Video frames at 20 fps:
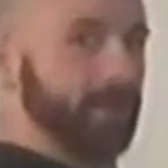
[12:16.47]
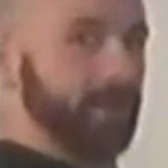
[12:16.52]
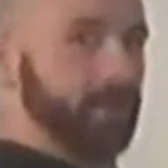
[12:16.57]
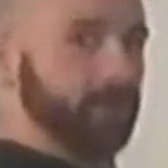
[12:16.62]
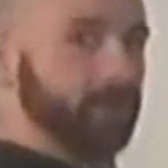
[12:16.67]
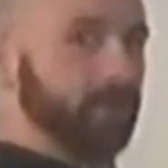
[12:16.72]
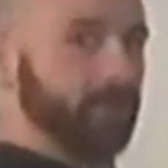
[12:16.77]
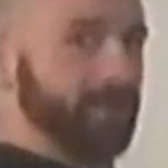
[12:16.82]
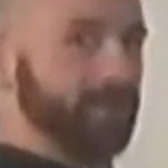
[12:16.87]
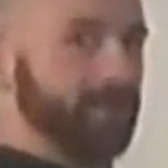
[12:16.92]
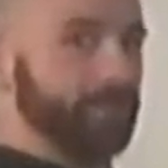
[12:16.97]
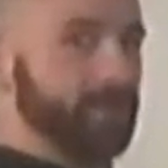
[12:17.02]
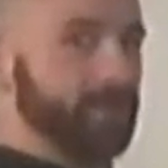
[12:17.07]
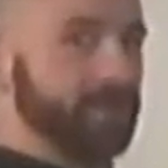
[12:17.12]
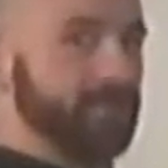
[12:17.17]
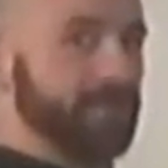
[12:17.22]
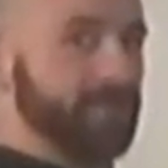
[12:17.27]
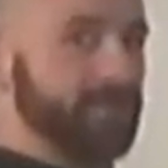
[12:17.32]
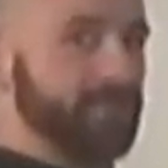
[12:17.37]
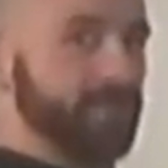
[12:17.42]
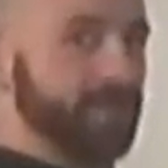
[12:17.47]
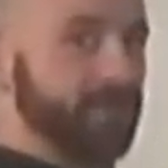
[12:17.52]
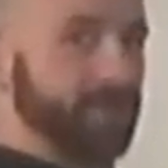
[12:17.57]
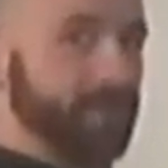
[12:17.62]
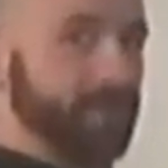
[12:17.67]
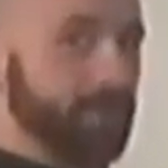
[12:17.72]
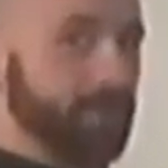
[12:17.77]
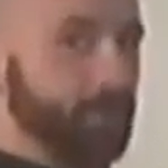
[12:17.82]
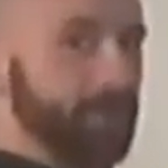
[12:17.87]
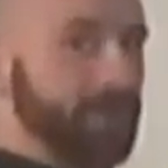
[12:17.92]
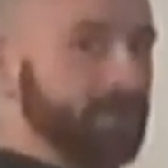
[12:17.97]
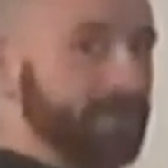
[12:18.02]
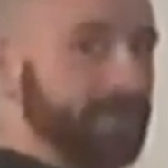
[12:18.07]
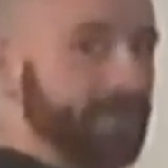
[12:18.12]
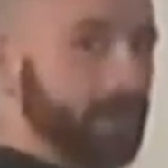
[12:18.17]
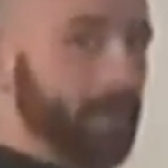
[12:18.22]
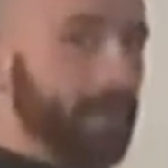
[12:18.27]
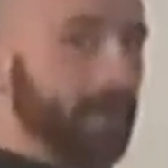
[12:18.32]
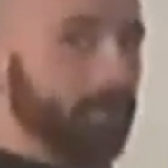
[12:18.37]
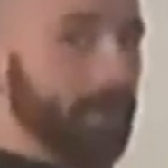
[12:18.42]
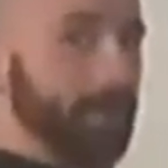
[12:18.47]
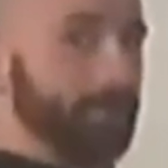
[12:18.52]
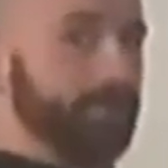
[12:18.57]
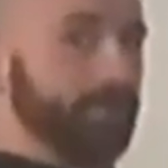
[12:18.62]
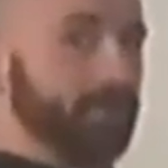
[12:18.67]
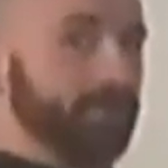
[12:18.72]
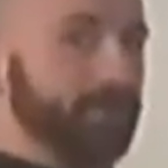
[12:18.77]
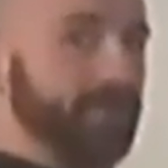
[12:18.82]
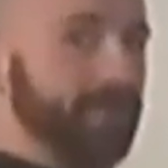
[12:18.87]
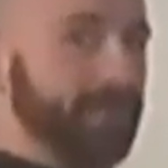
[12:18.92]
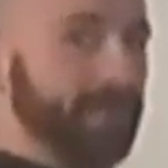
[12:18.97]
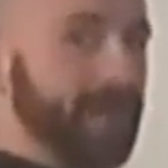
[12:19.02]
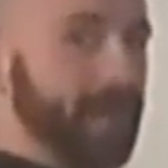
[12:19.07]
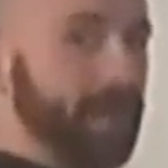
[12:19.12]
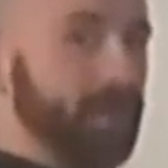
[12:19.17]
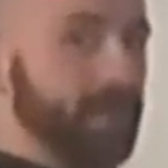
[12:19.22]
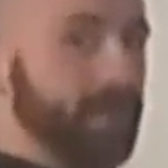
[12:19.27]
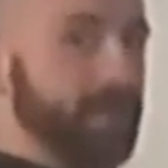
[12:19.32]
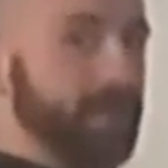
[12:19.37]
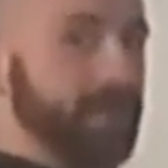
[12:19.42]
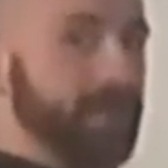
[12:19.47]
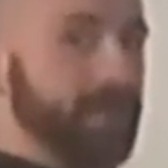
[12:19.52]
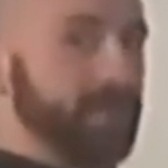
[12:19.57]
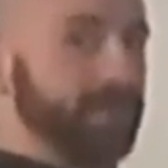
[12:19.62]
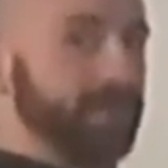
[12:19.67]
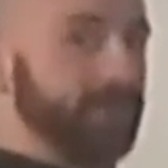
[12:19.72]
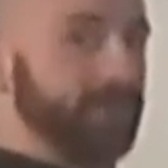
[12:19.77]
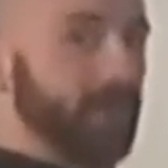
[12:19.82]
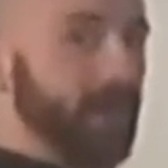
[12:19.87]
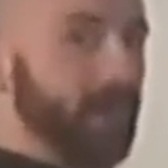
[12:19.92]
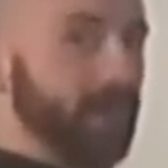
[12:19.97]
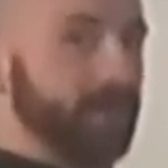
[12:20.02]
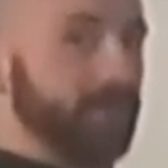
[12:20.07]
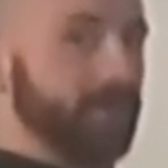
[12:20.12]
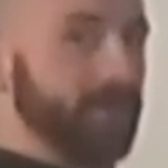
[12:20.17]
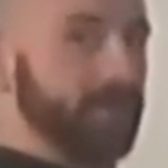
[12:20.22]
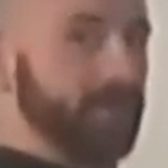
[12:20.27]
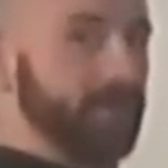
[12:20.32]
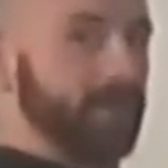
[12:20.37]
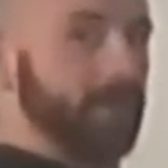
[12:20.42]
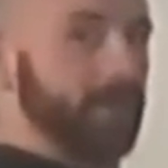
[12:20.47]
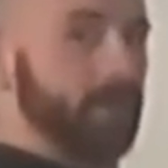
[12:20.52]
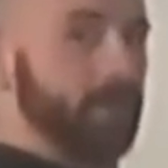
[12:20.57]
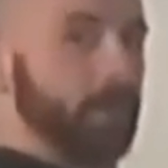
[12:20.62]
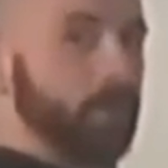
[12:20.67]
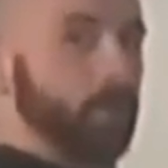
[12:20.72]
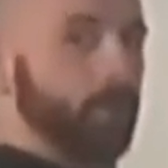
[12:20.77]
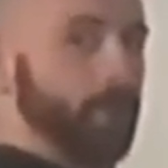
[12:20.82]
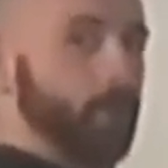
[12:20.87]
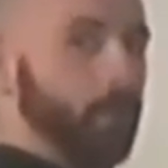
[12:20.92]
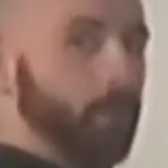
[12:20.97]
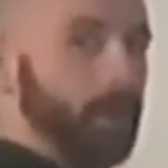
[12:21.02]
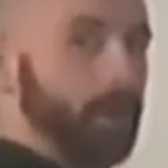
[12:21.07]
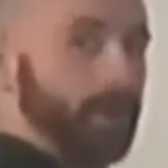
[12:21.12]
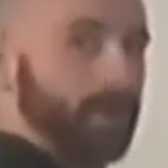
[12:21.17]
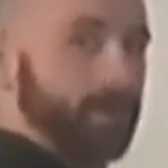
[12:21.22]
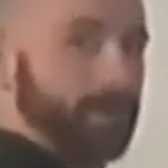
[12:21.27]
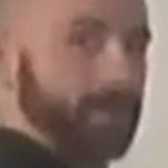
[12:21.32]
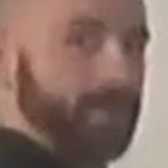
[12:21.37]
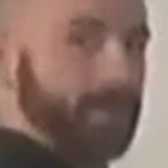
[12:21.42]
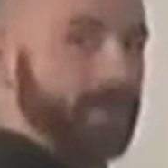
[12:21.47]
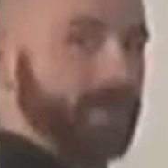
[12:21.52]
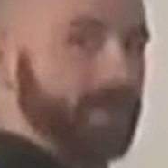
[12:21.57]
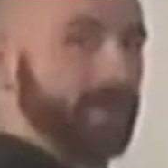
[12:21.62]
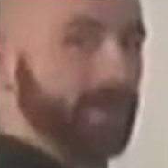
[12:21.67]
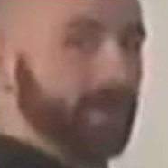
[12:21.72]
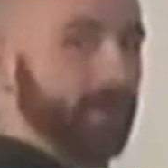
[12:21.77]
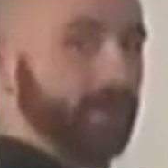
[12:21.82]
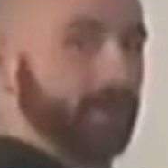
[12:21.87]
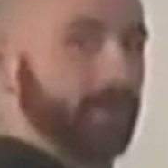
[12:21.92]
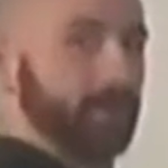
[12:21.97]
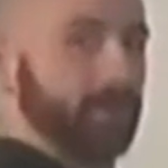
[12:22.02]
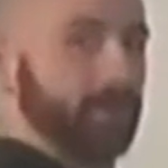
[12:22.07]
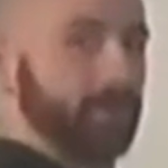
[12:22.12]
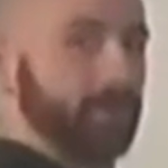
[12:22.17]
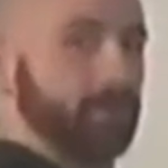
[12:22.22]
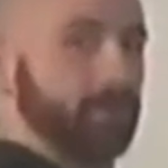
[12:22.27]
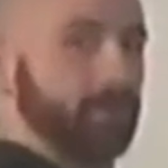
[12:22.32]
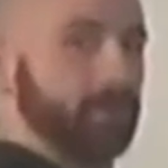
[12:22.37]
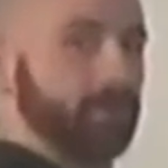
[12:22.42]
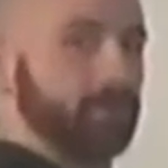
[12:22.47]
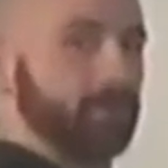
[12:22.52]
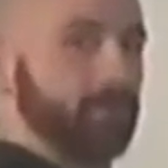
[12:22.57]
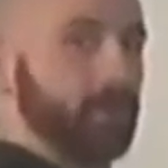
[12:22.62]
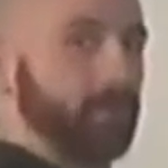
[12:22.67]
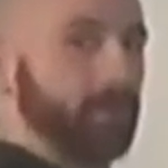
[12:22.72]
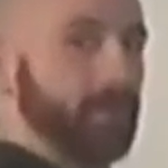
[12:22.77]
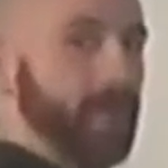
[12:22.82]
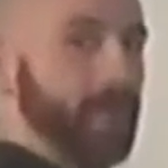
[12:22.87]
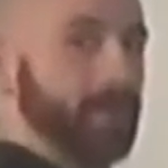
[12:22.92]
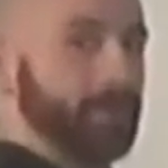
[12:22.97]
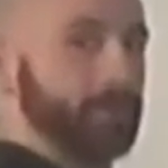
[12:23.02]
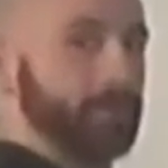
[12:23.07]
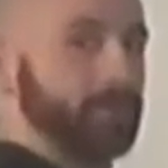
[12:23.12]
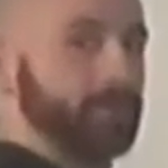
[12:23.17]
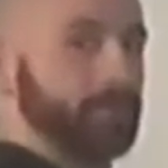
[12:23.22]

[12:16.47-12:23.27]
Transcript: So this position, you can see how my ribs are sticking out, is not good. We want here, okay?